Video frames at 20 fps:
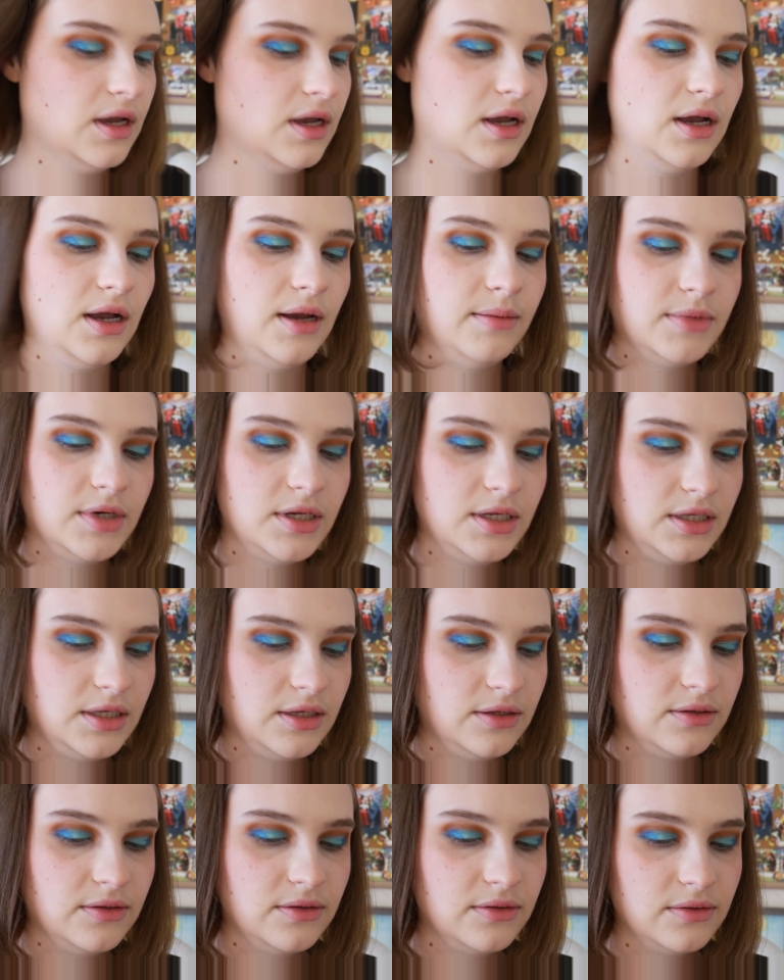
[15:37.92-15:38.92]
I'm gonna
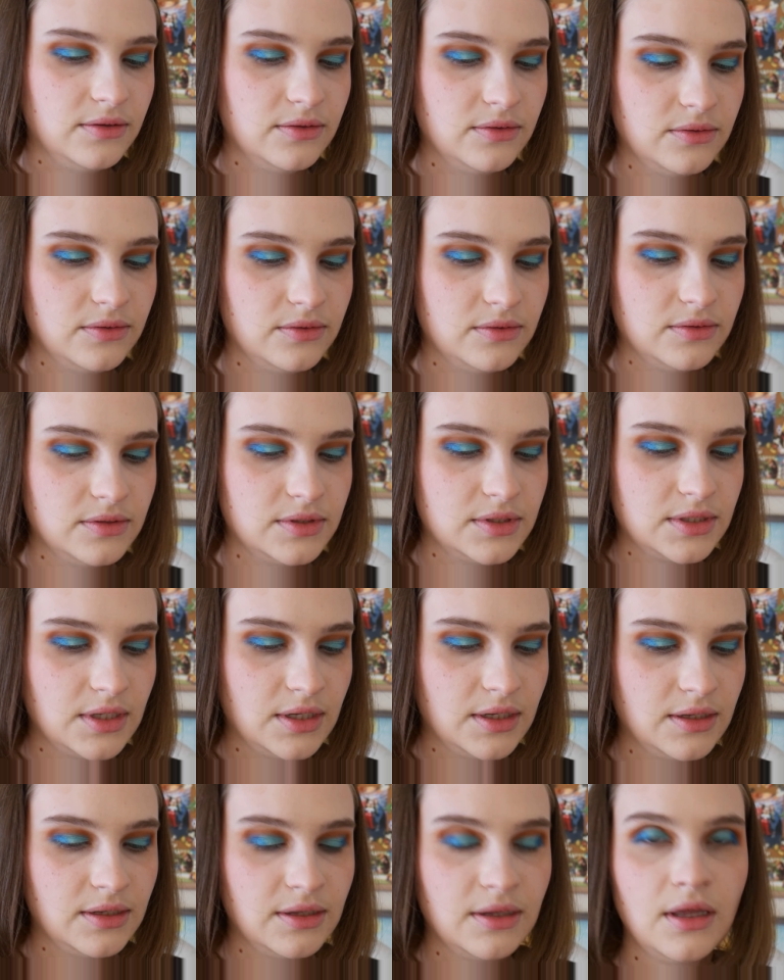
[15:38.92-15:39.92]
use
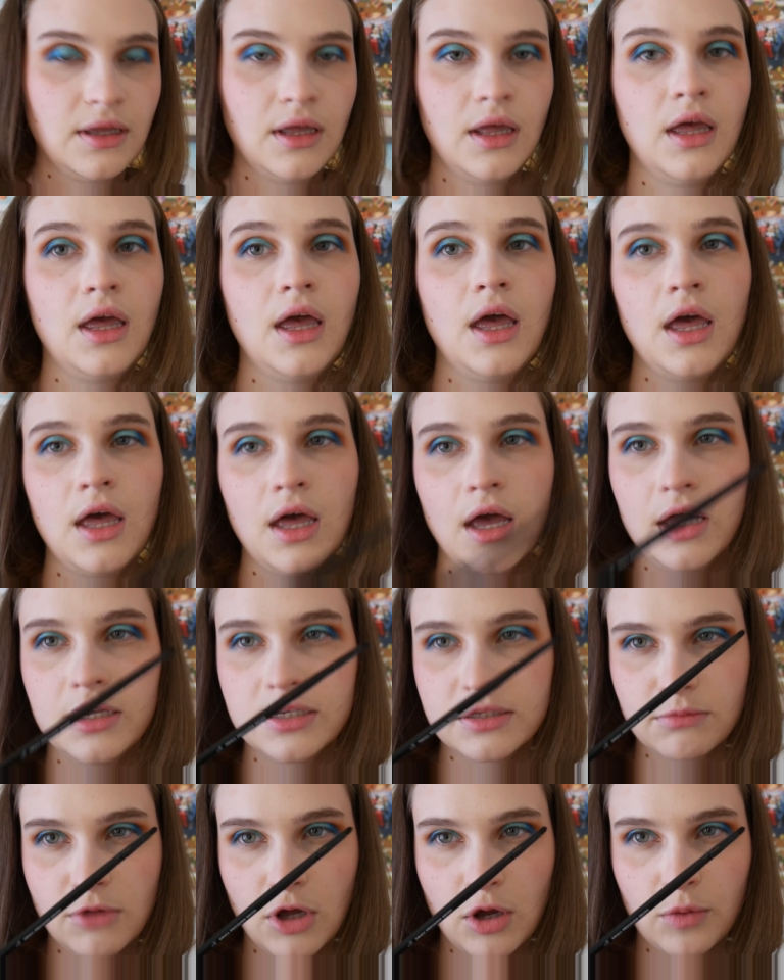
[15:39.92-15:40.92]
a
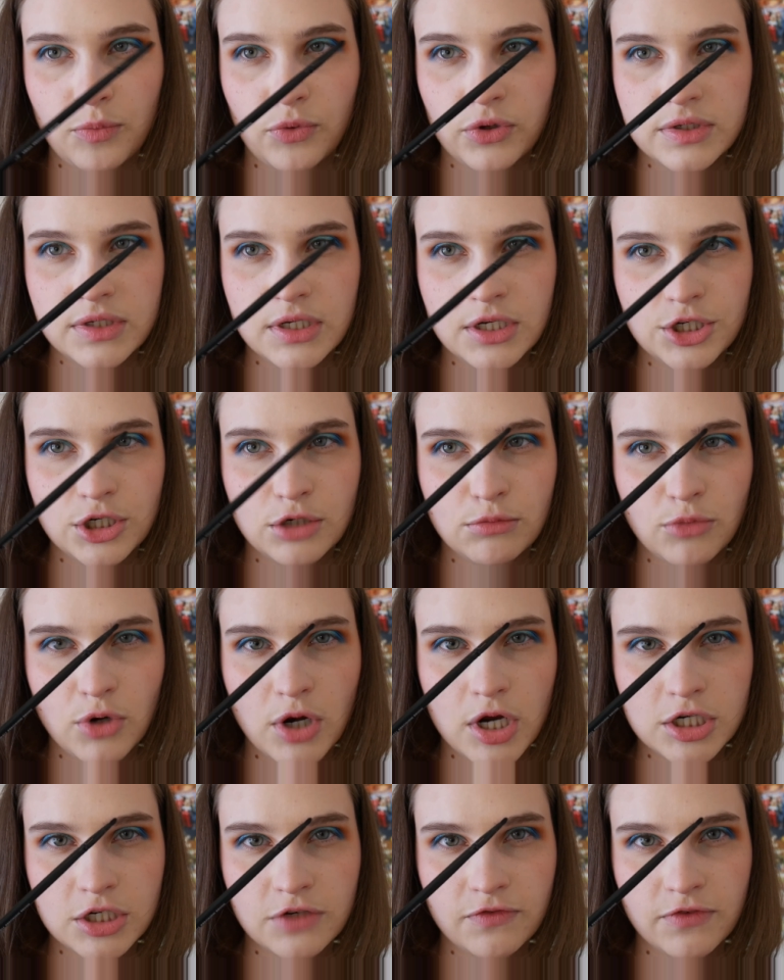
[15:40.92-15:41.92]
small precision
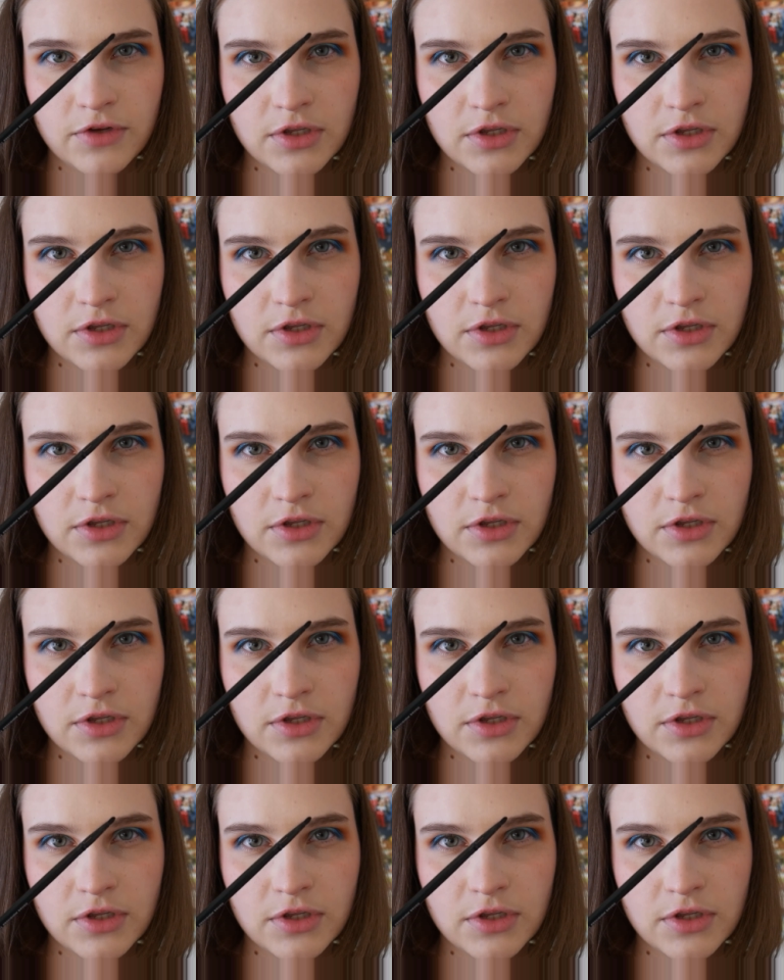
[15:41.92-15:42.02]
brush for